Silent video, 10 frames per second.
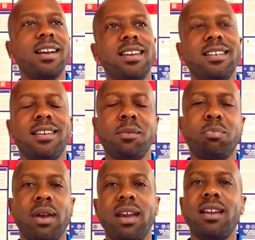I get to
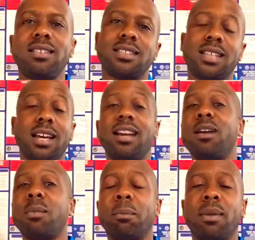get paid to take
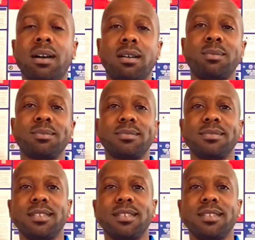care of my mom.